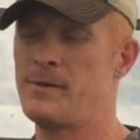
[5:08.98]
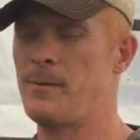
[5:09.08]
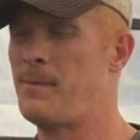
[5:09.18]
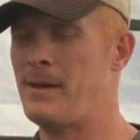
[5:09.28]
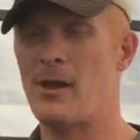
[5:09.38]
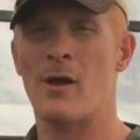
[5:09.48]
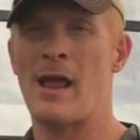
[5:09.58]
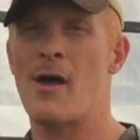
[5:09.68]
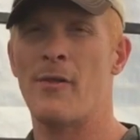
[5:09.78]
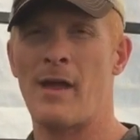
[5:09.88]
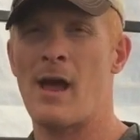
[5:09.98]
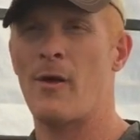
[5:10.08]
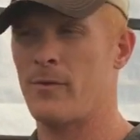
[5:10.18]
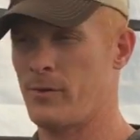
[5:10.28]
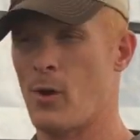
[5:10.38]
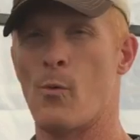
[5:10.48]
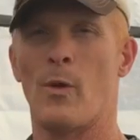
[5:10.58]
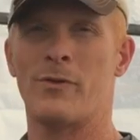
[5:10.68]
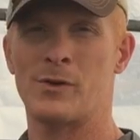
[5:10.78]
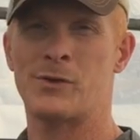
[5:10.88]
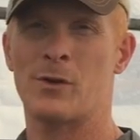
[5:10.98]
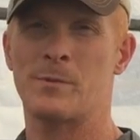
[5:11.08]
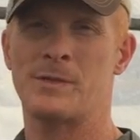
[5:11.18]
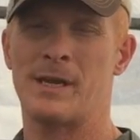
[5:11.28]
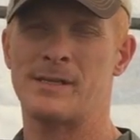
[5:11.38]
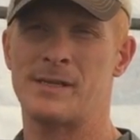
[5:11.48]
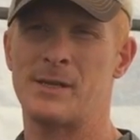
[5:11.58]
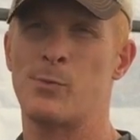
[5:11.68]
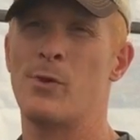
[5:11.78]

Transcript: depending on how what their circumstances is,